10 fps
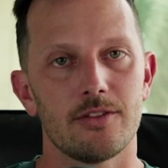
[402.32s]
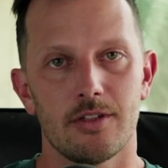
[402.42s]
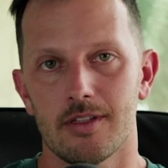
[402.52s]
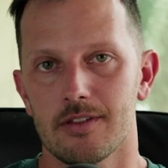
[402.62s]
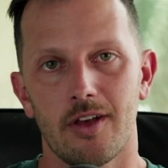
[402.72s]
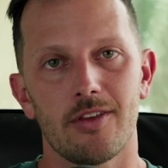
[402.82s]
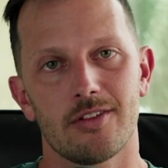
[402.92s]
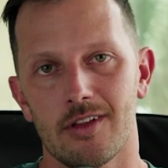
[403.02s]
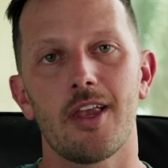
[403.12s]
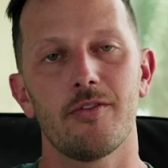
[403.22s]
you can tell, there's
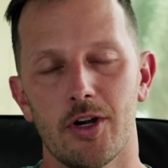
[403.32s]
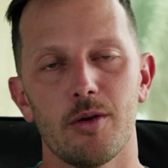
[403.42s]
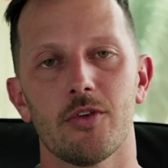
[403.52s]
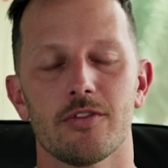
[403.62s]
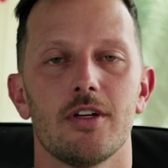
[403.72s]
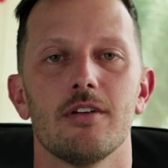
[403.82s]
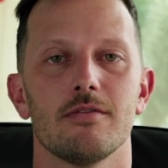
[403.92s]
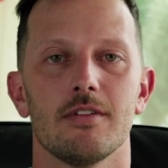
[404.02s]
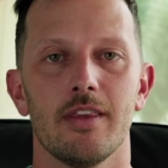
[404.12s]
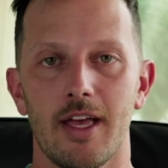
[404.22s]
a lot of variables there,
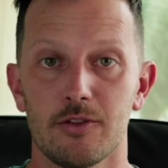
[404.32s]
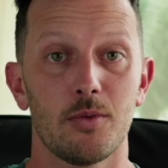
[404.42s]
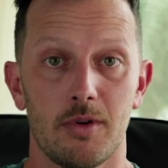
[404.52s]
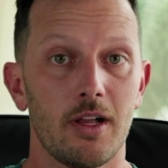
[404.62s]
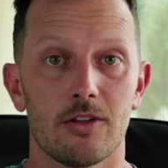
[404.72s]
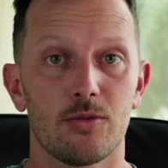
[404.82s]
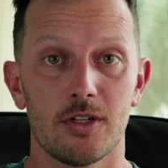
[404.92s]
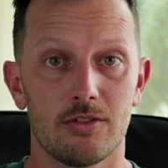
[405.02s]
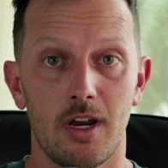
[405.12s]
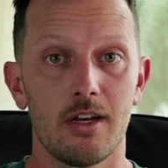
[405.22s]
and that's what regulatory
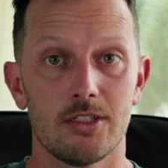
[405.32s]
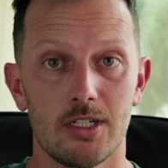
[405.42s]
strategy